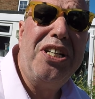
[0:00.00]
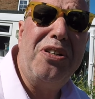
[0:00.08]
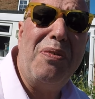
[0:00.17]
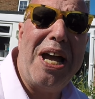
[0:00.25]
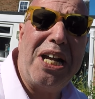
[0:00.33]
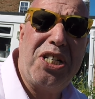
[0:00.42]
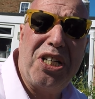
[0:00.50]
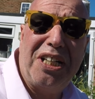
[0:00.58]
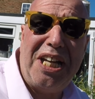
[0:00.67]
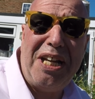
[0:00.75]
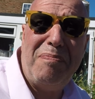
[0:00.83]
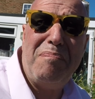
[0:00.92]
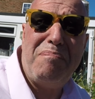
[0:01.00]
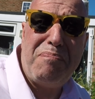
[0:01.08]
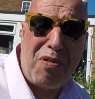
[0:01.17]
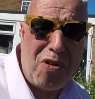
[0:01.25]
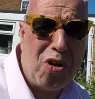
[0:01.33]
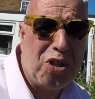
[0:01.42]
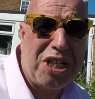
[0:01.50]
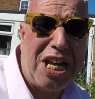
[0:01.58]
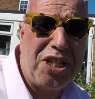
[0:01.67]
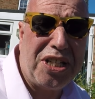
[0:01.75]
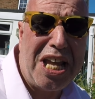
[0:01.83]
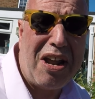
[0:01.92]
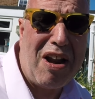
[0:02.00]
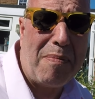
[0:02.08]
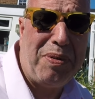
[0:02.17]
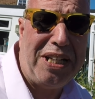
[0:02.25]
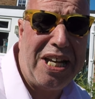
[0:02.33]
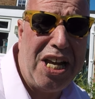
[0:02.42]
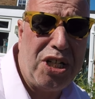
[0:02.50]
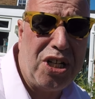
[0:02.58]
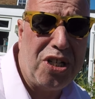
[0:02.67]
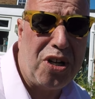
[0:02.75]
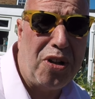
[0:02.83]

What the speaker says: to actually process their applications